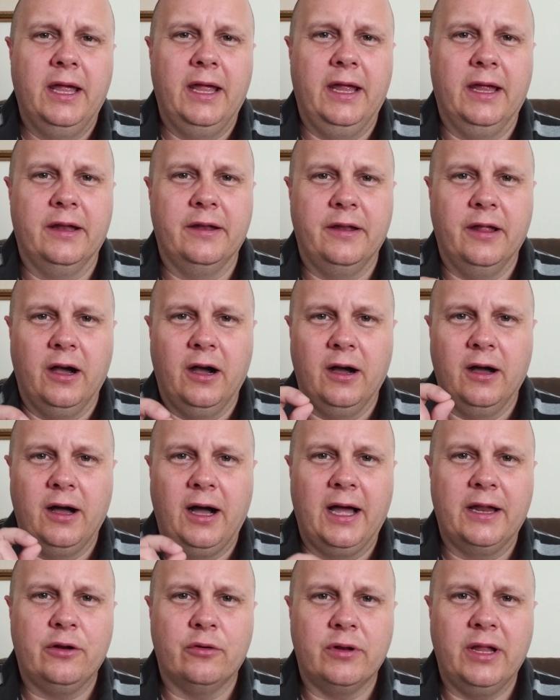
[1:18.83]
and
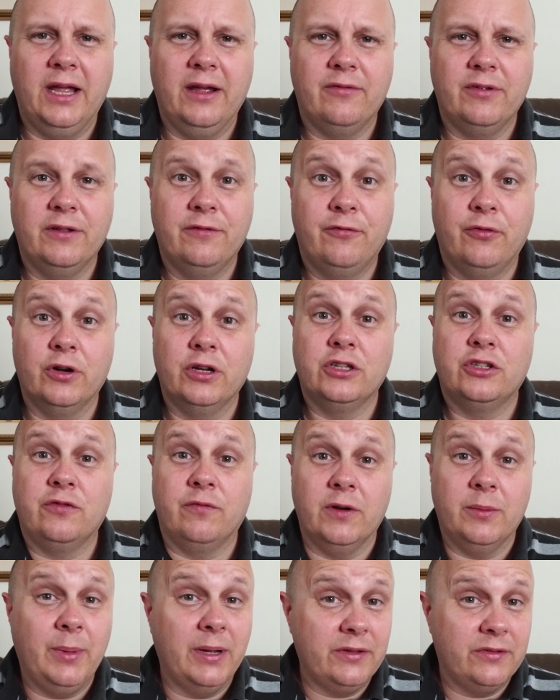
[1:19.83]
I don't have any footage
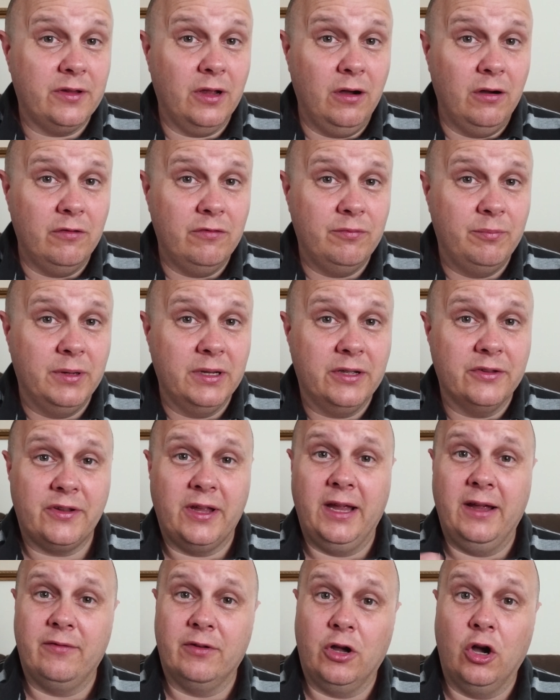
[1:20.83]
for myself because
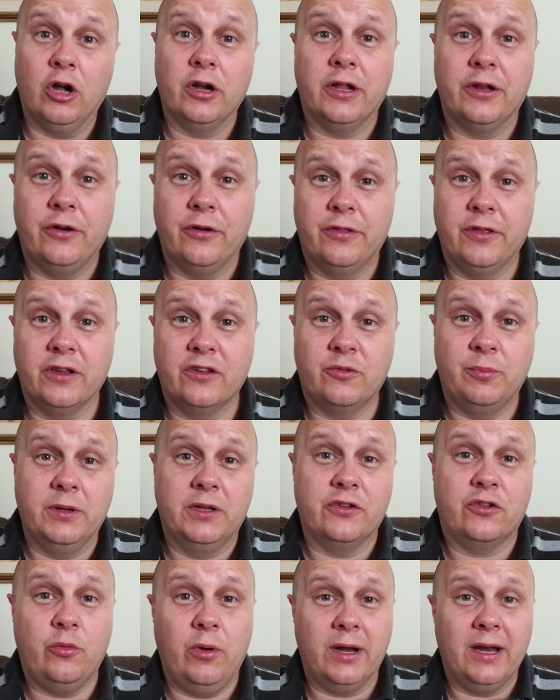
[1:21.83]
I haven't gone under things,
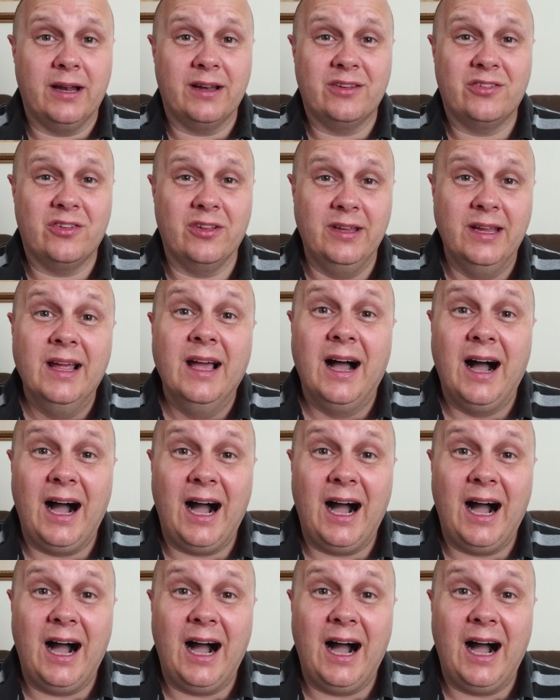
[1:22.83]
because quite honestly,